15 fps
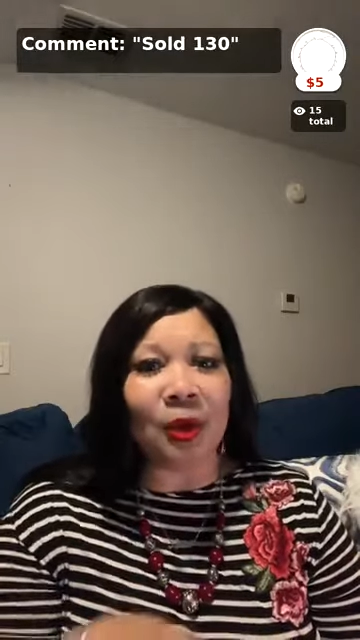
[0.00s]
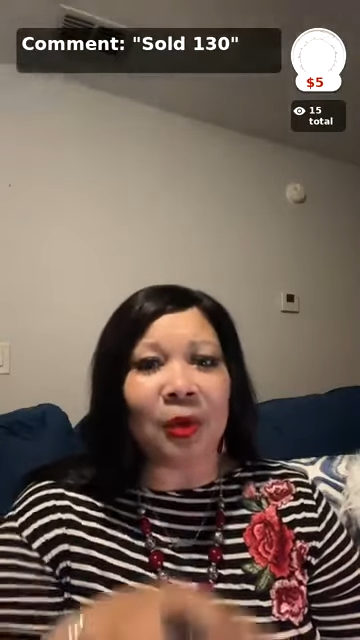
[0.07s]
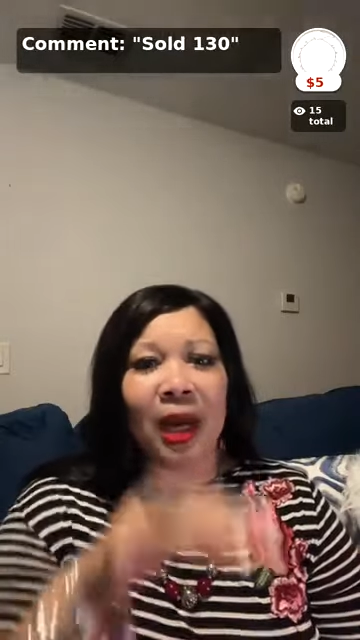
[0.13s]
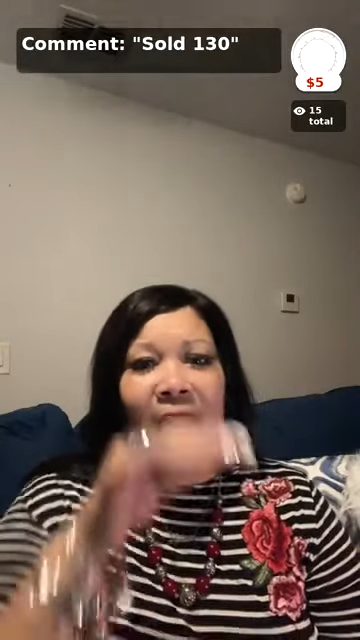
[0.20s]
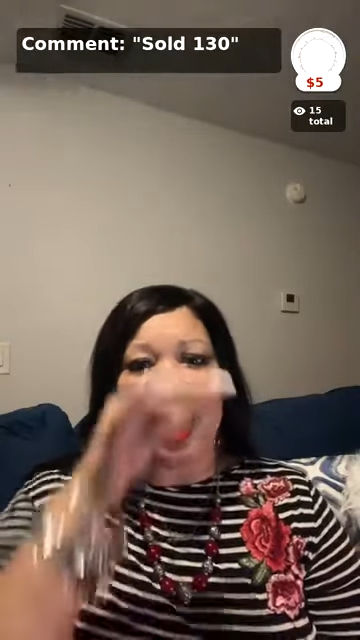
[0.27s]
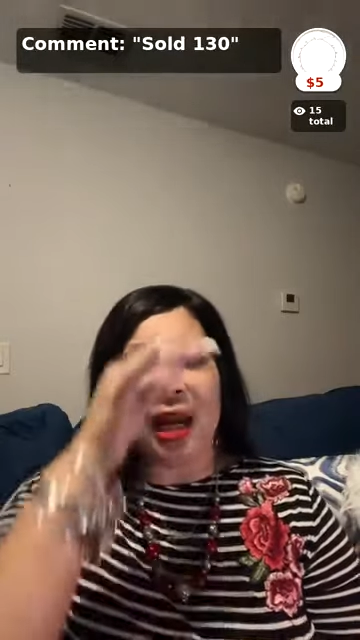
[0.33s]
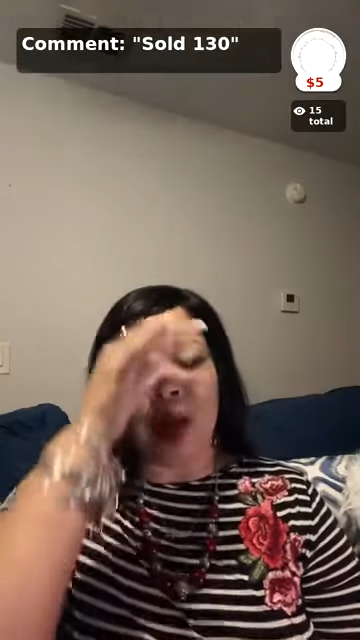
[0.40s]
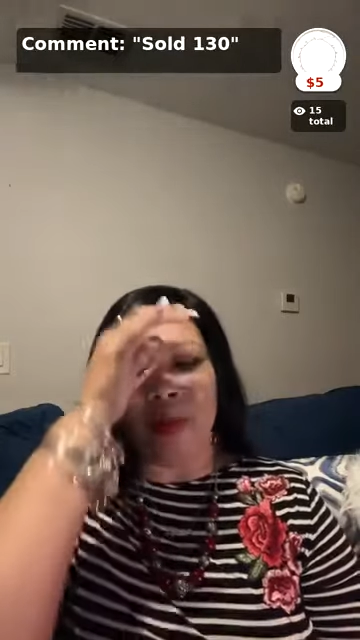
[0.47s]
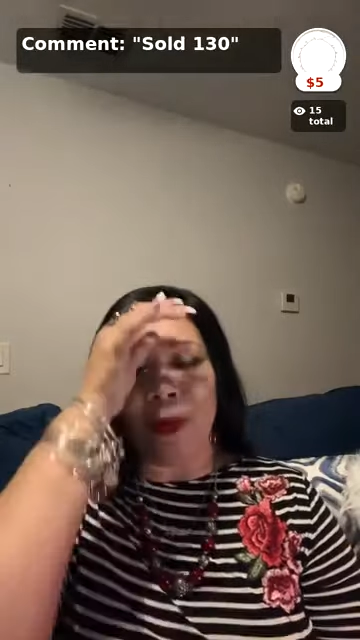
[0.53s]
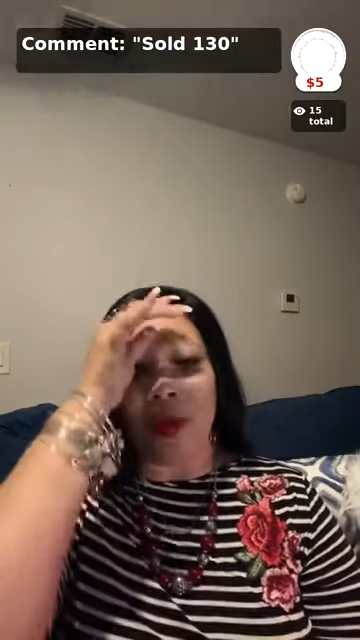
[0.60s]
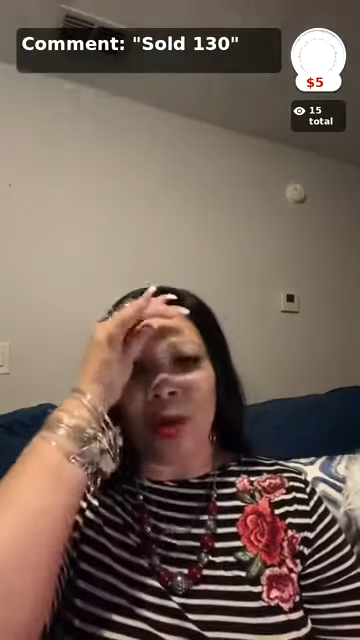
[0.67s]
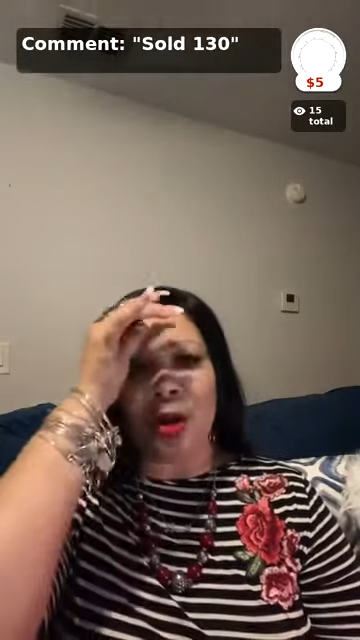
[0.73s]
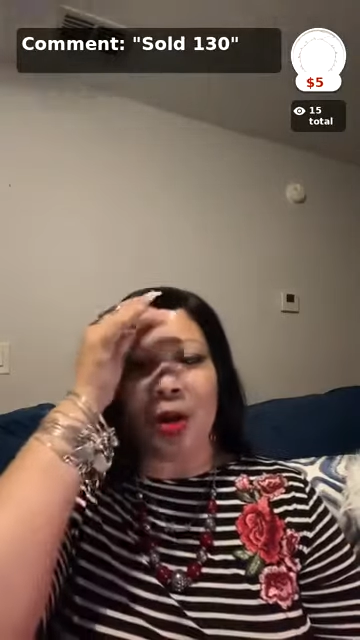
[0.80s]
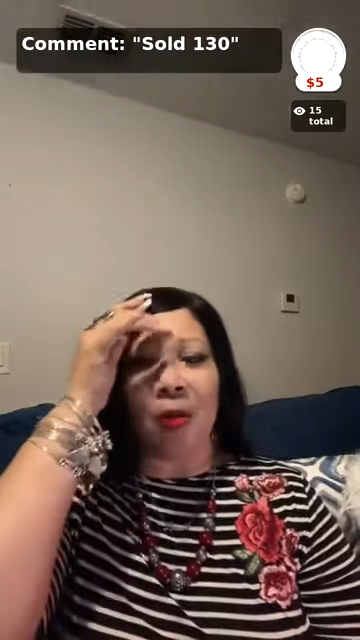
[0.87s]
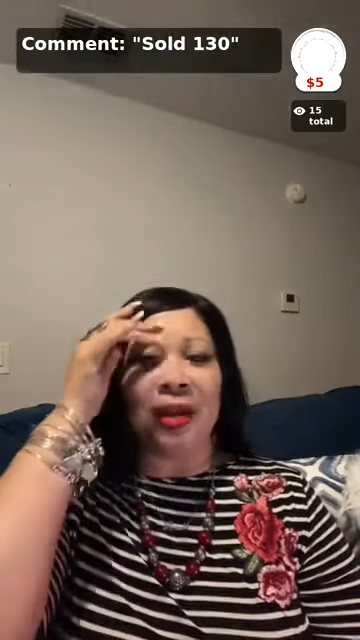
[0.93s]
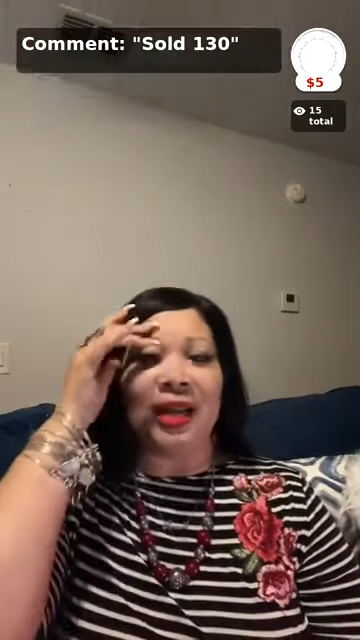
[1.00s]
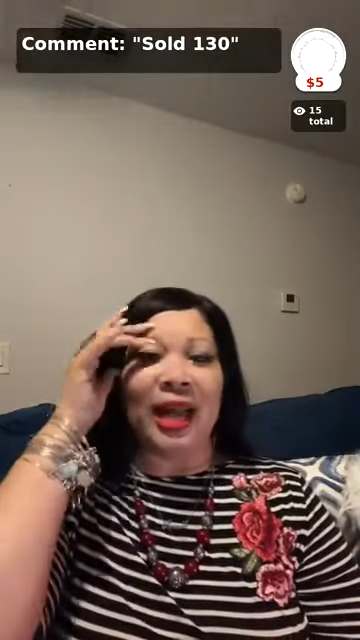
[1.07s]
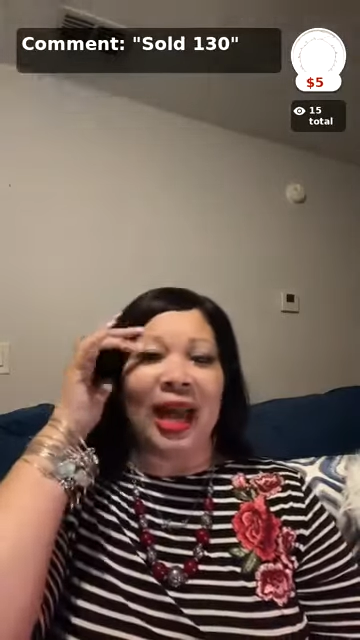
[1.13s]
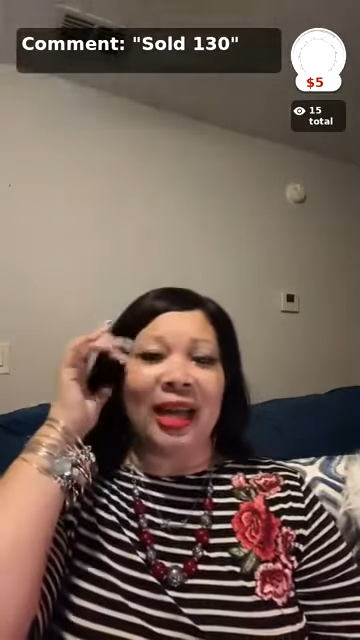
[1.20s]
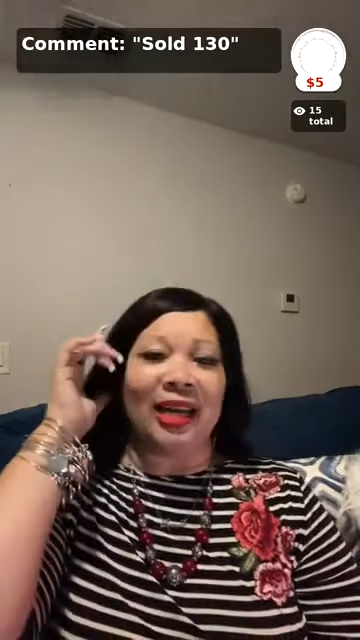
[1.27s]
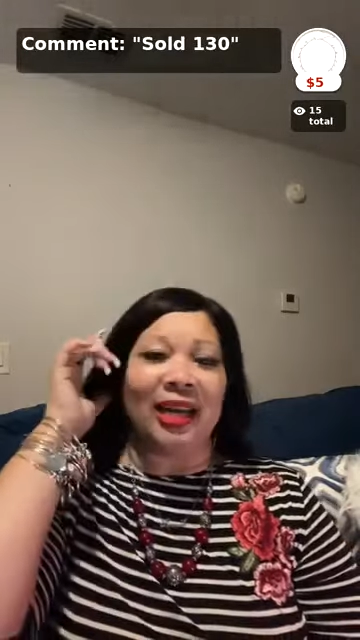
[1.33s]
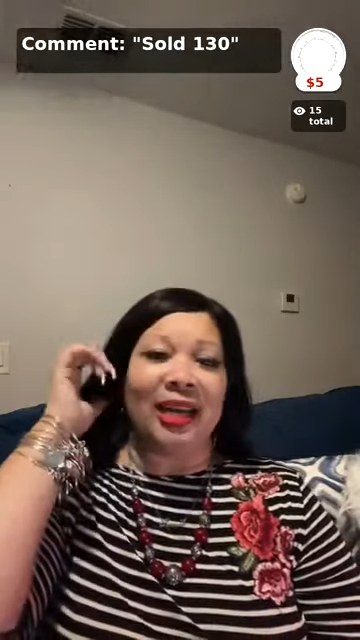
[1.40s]
okay? I'm working on my
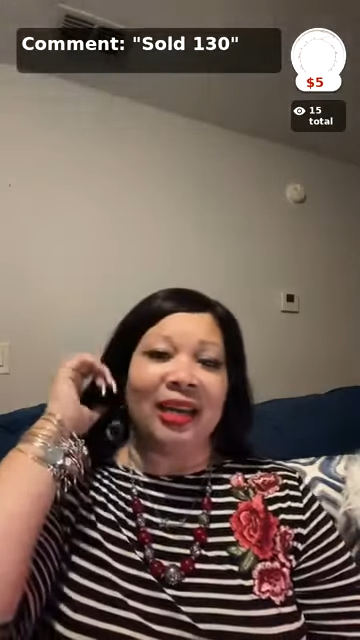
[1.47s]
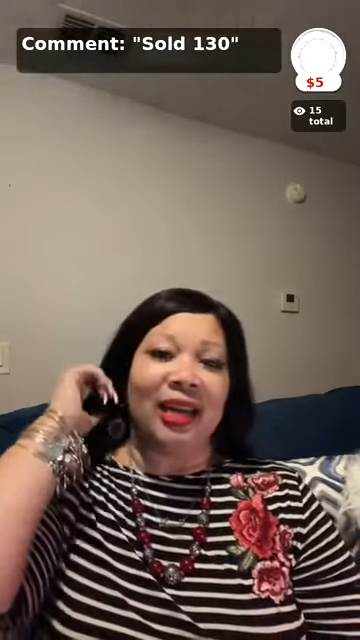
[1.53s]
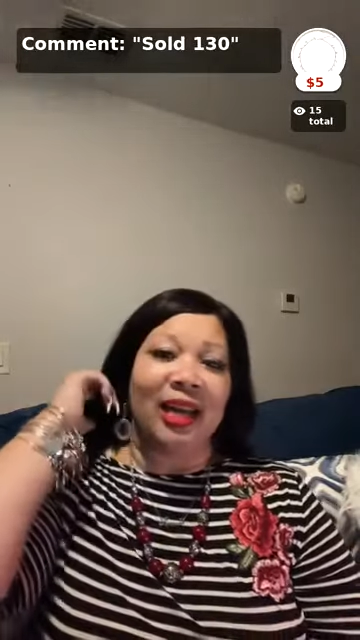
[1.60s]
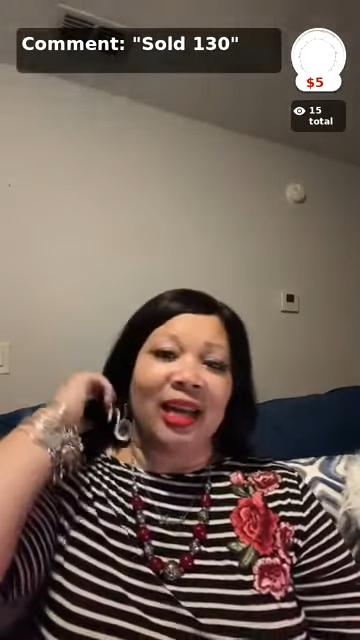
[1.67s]
lighting.